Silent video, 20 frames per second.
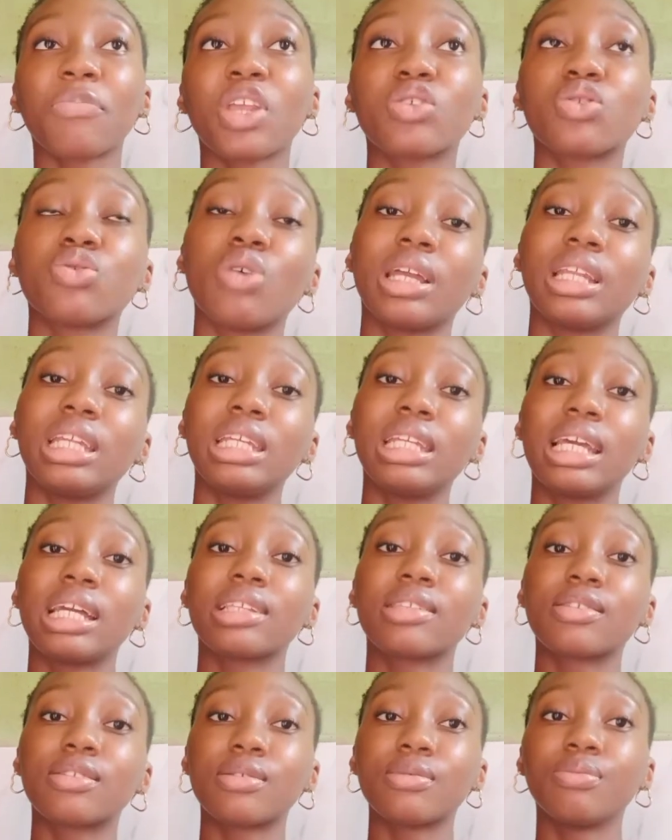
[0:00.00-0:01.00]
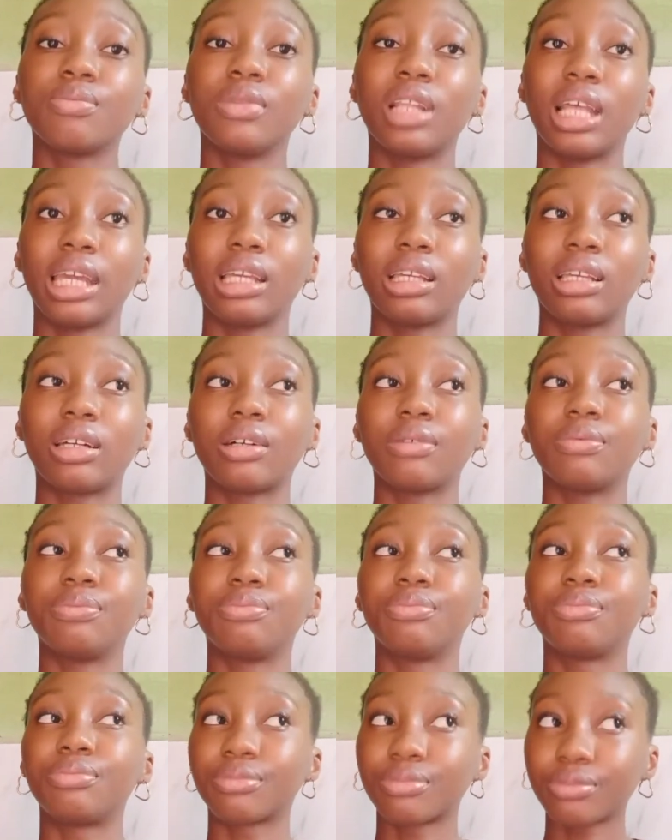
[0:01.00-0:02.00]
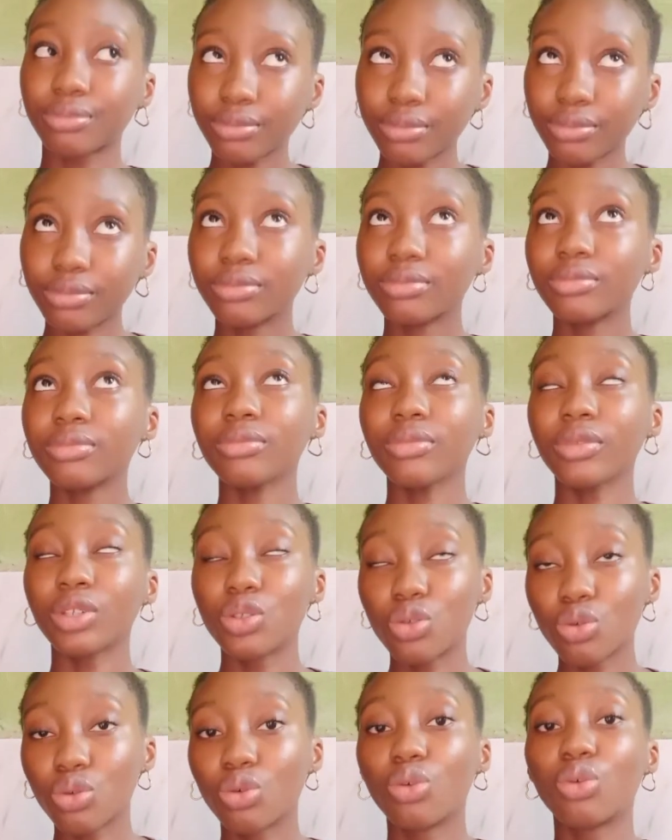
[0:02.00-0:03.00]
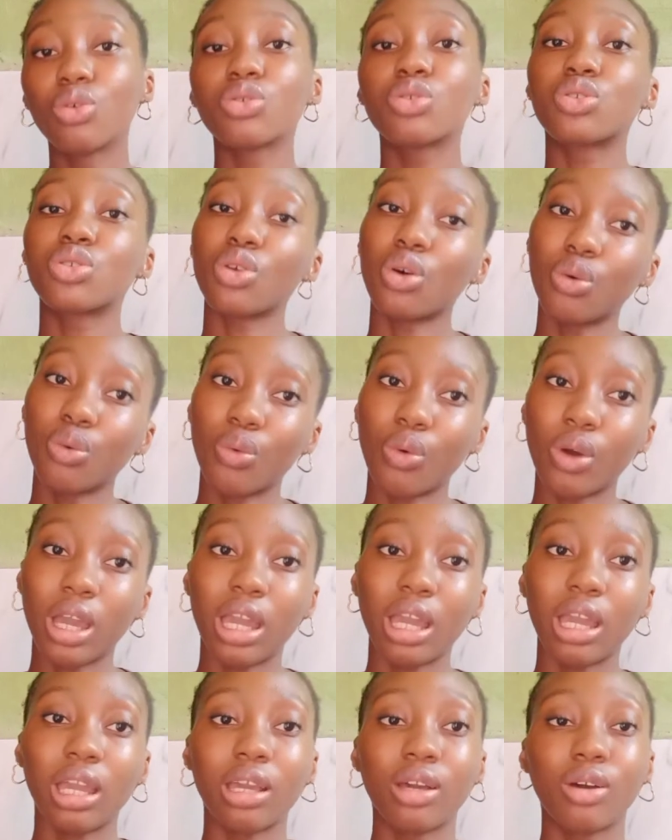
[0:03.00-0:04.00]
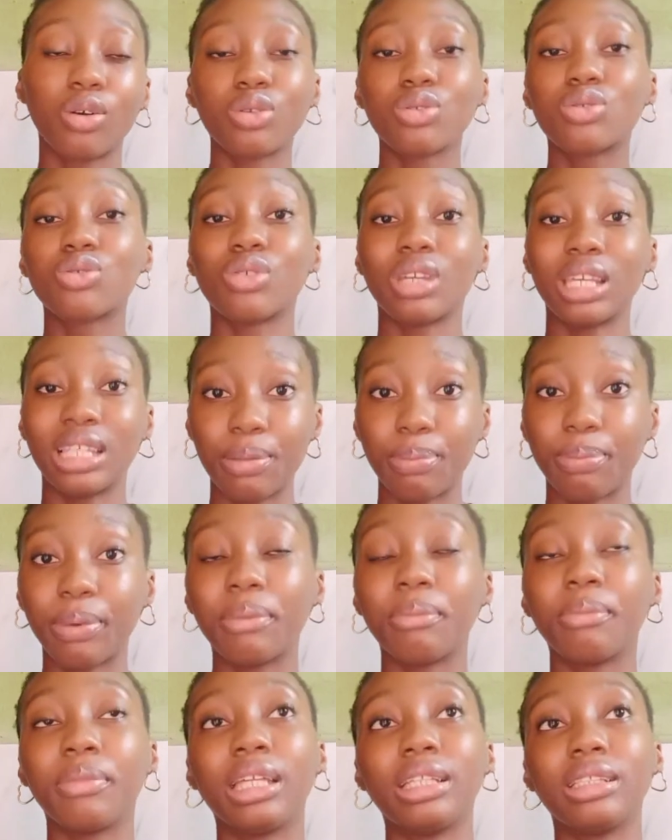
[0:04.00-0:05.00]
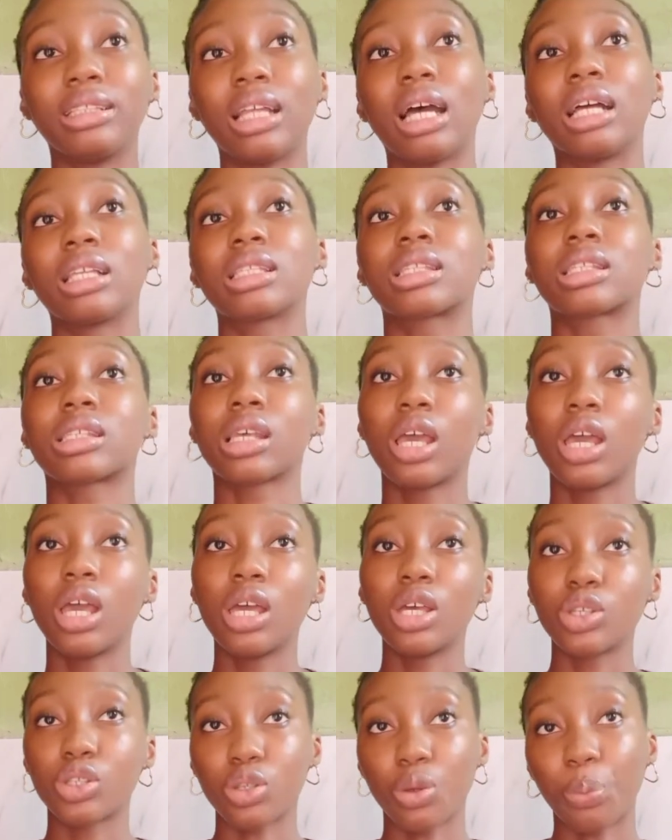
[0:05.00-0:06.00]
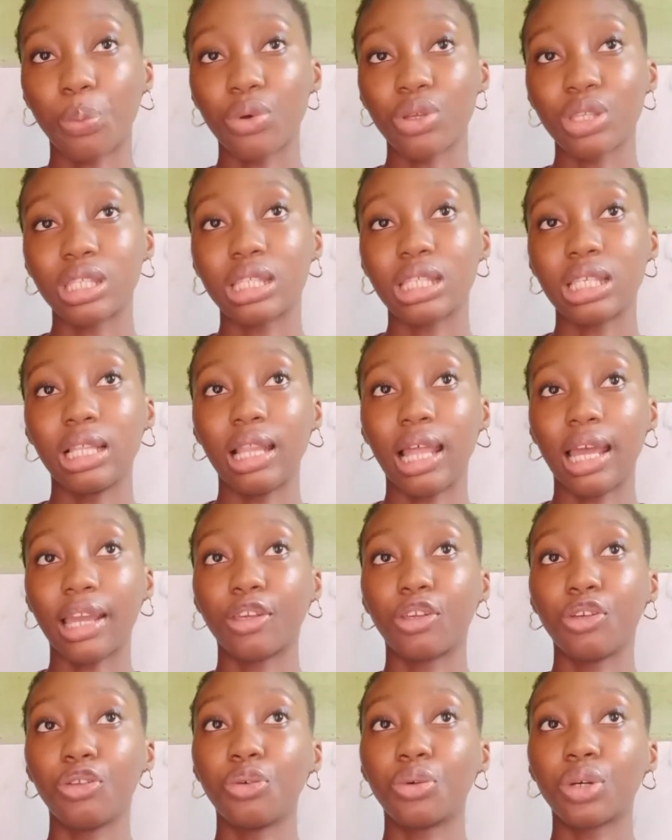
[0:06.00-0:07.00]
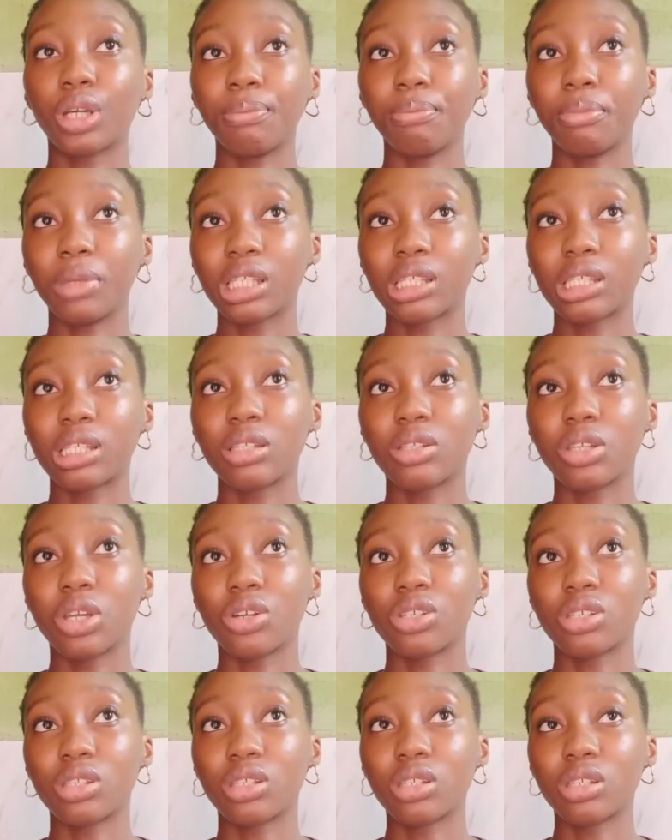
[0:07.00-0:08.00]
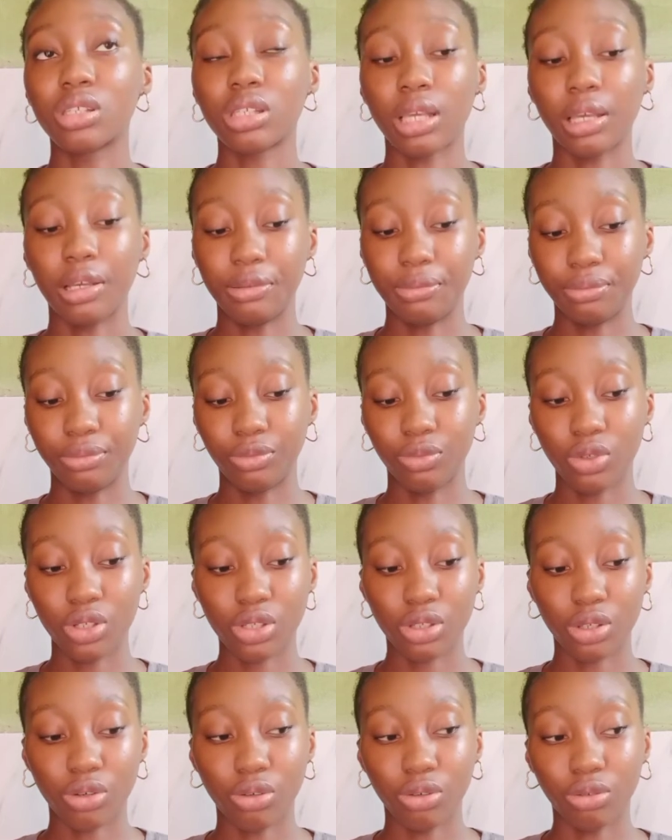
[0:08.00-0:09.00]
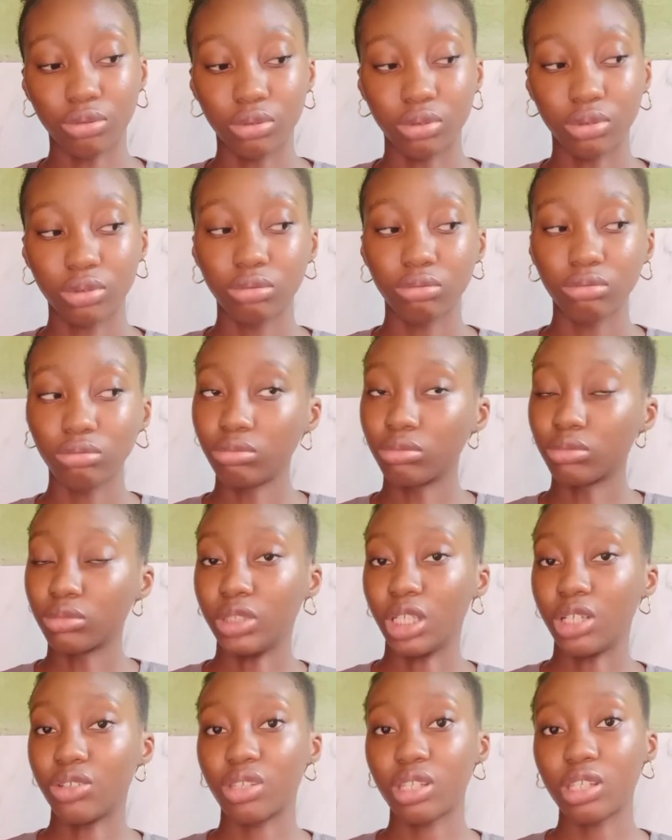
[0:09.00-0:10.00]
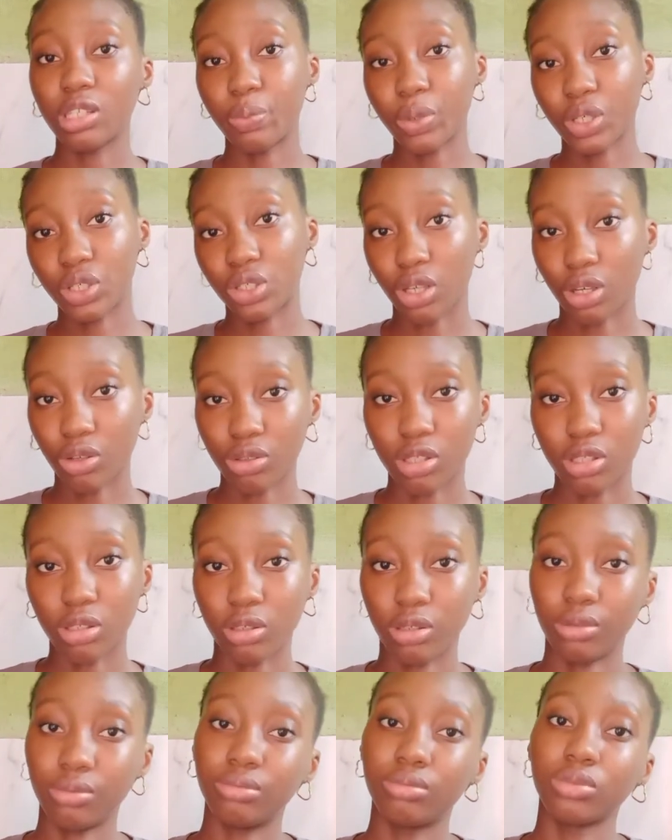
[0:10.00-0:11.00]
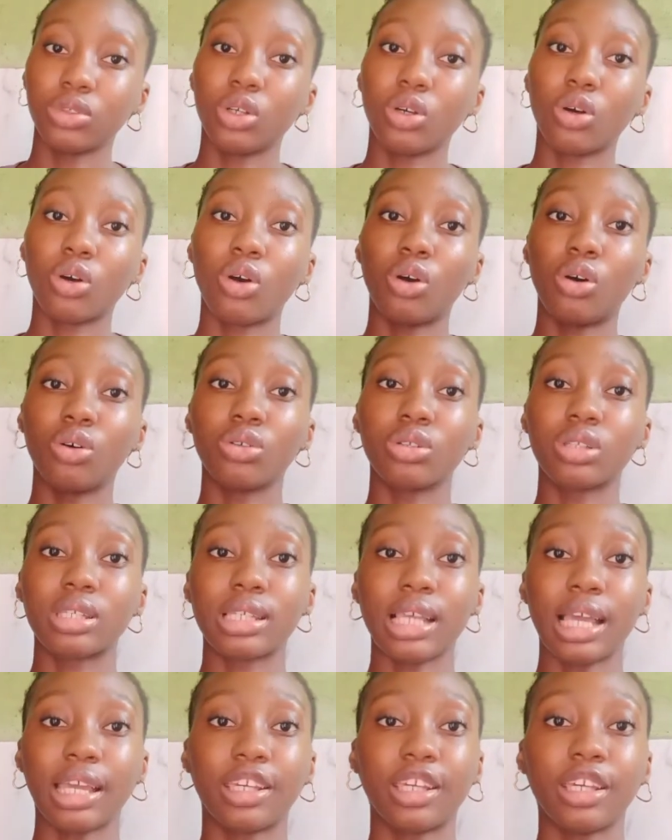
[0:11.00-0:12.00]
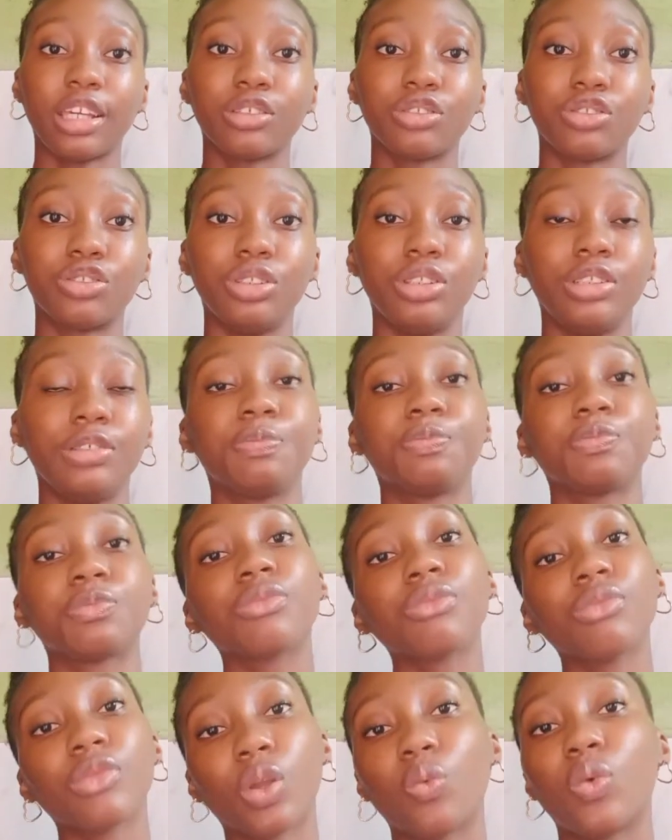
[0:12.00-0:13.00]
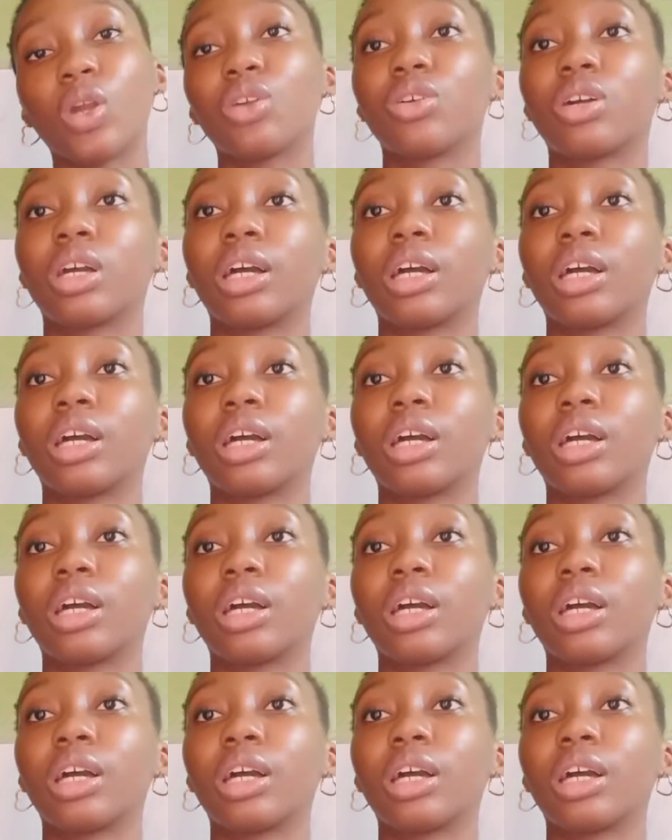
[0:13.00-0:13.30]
So I needed like to go somewhere, go to a department that supports it. Like, you know, in medicine there is this there's this specialty called psychiatry where you